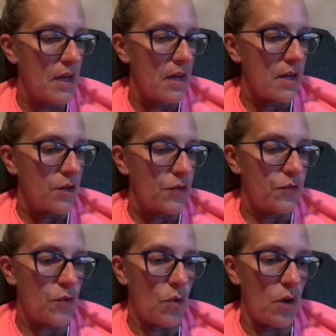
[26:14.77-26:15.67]

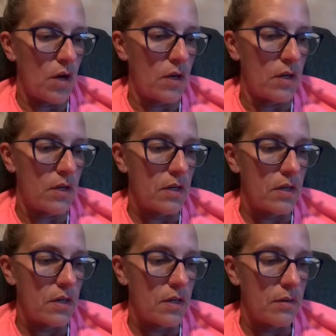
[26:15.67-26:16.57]
For
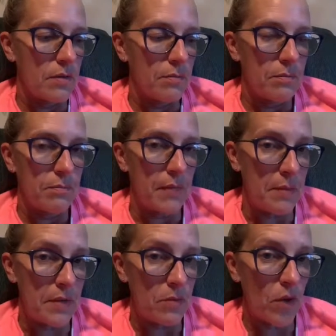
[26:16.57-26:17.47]
my
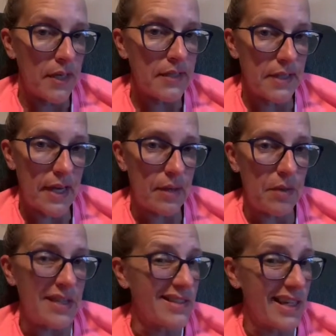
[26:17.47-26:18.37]
mid-morning snack,
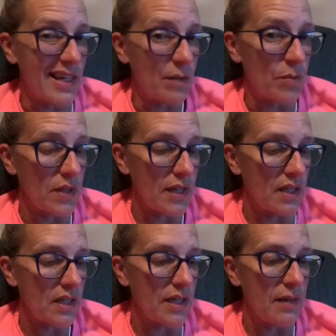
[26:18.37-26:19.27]
because I get up really
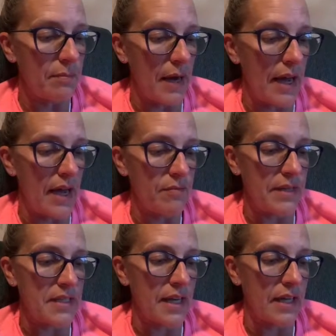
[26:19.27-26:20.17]
early, I have my
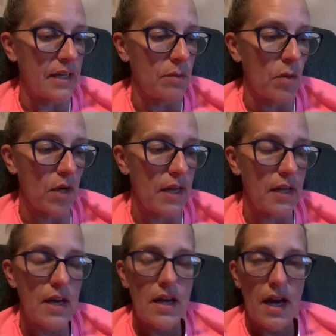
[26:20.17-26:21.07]
snack in the morning.
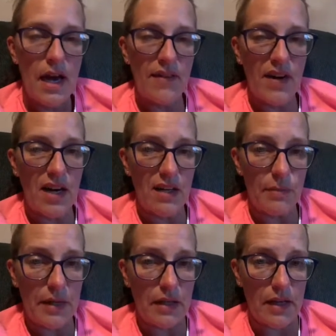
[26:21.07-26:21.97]
I have a hunk of
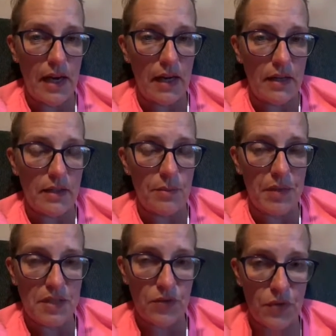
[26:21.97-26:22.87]
meat and a
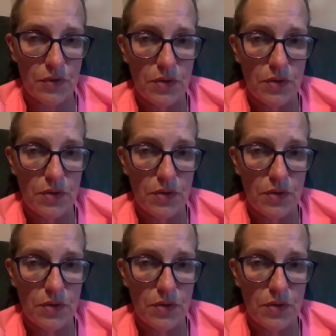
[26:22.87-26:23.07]
piece of fruit.